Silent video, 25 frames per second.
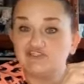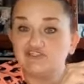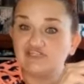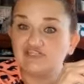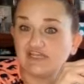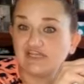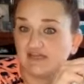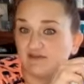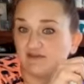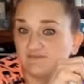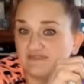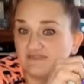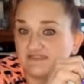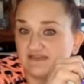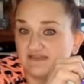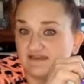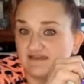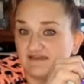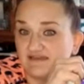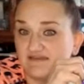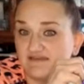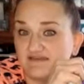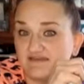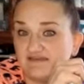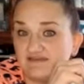jam
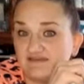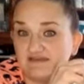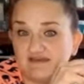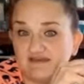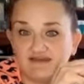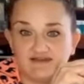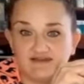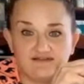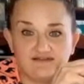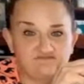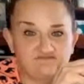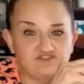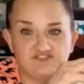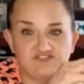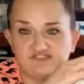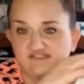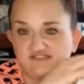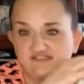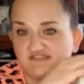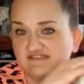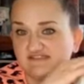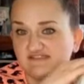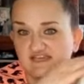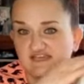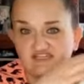skating and
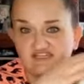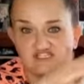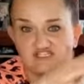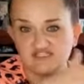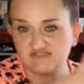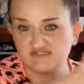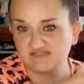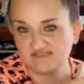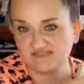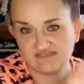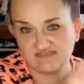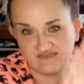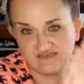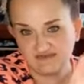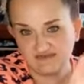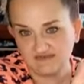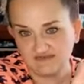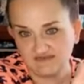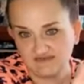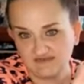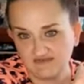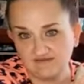just session skating.